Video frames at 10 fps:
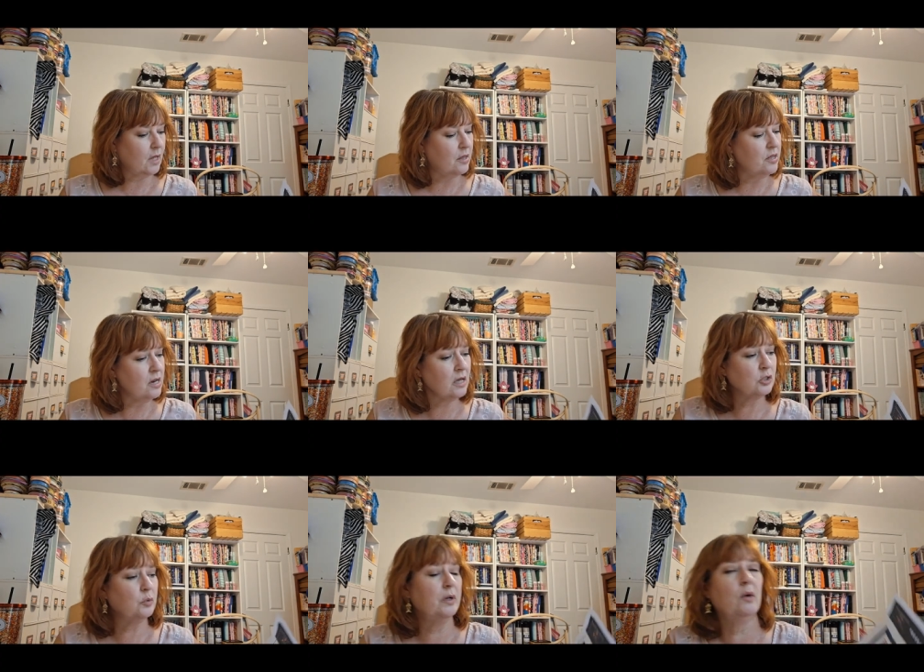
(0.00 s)
The
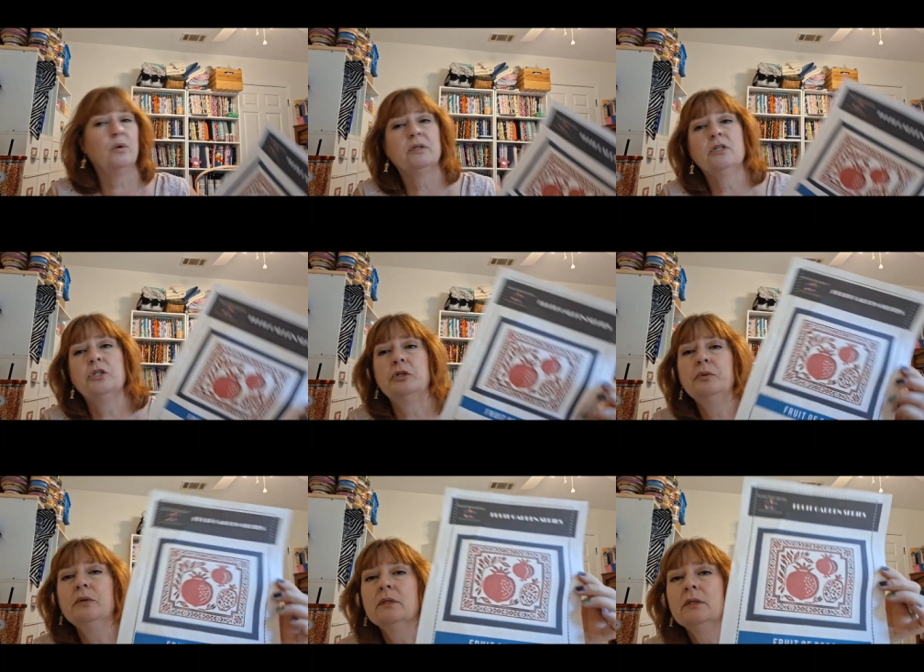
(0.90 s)
next one I want to
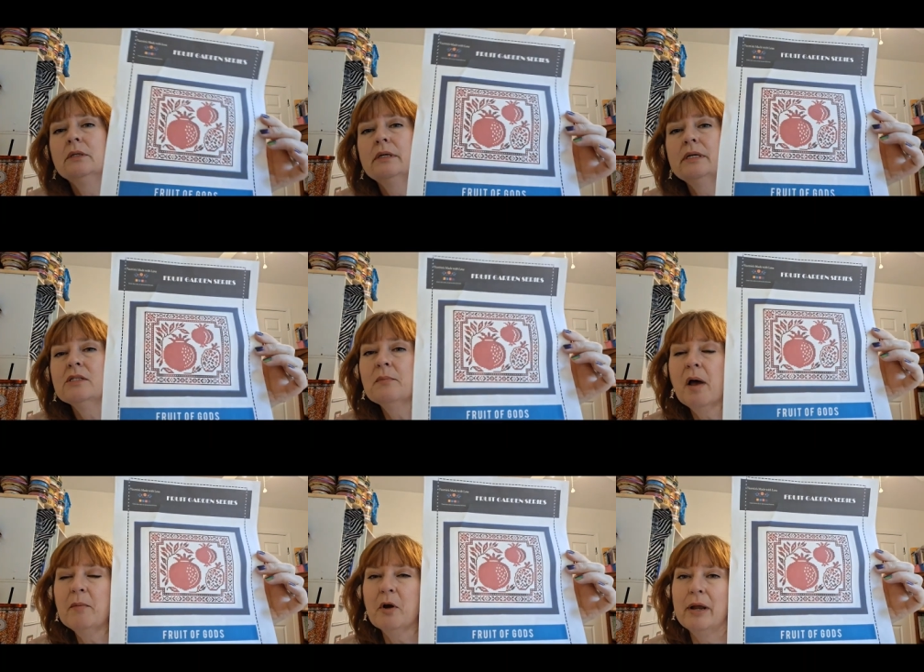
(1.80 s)
do is the
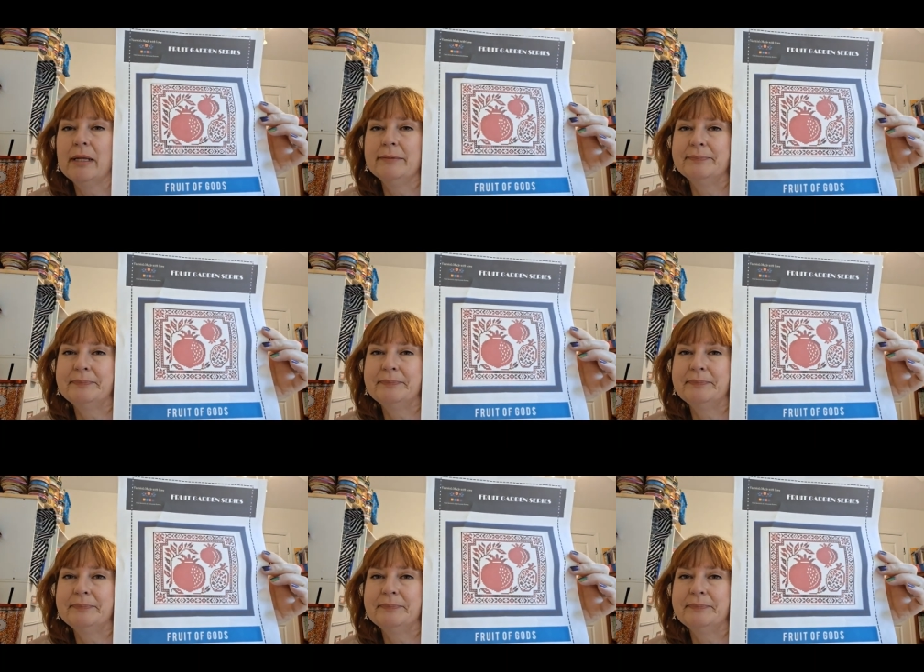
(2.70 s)
pomegranate.